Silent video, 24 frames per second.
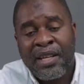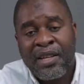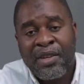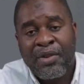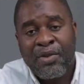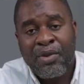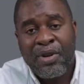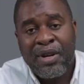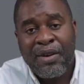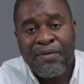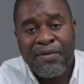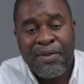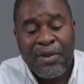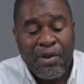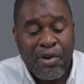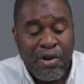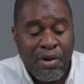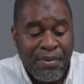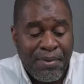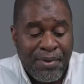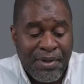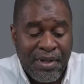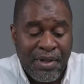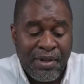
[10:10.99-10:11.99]
you have the
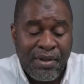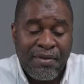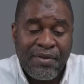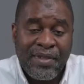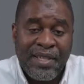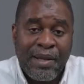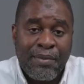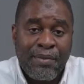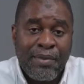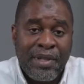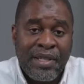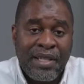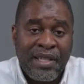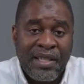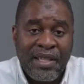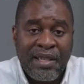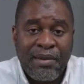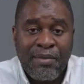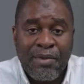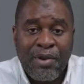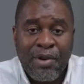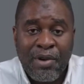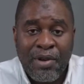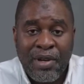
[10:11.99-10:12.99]
option of submitting
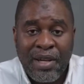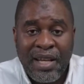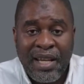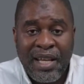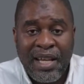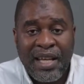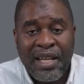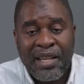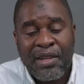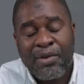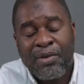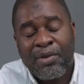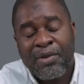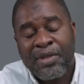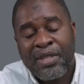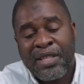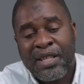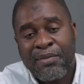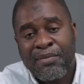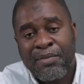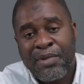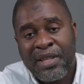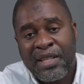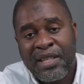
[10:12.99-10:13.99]
them online or
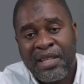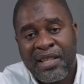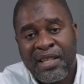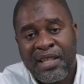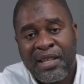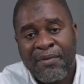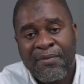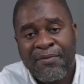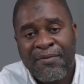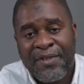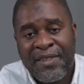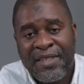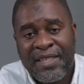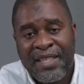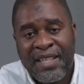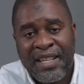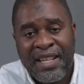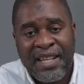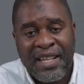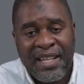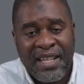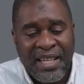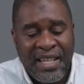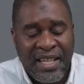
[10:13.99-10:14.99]
submitting them
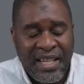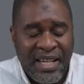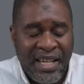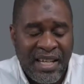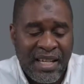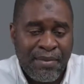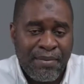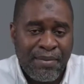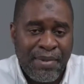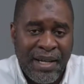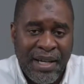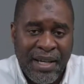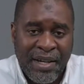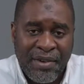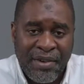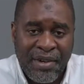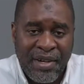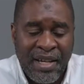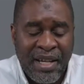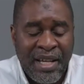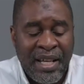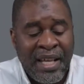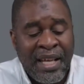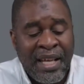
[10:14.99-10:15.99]
physically at PACRA.